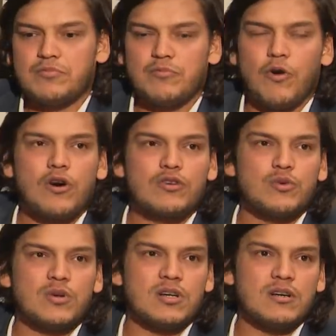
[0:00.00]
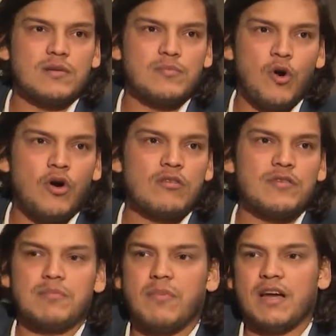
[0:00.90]
walk to a mall
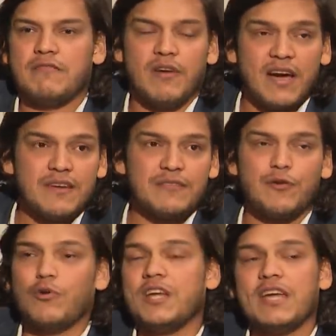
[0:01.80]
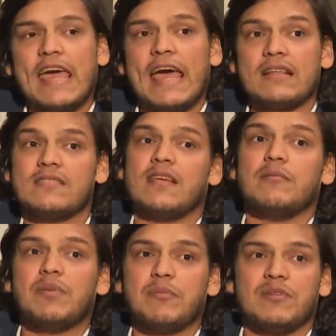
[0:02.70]
with my wife holding hands,
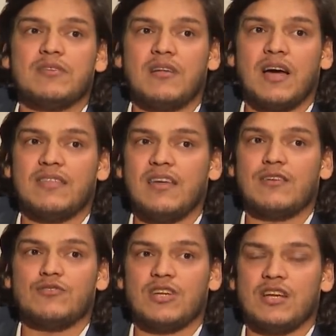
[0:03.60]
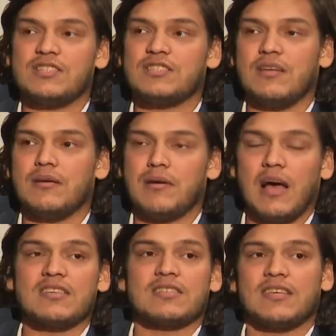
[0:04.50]
then people are there to judge them,
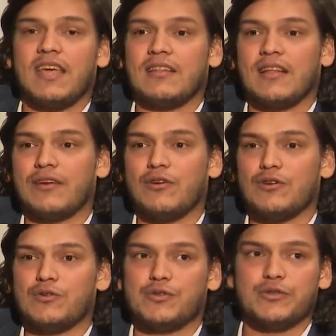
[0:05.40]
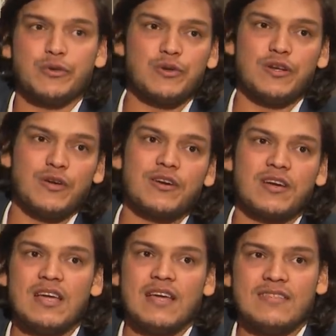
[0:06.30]
us, saying like, you know, dude,
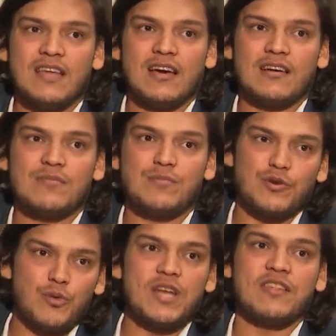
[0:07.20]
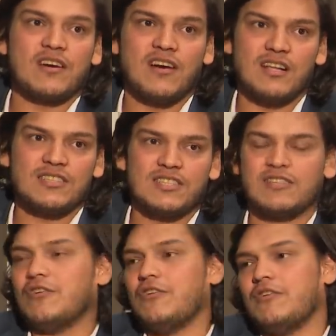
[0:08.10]
look, they are ruining the
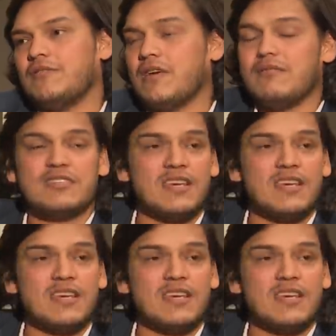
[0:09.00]
culture, or they will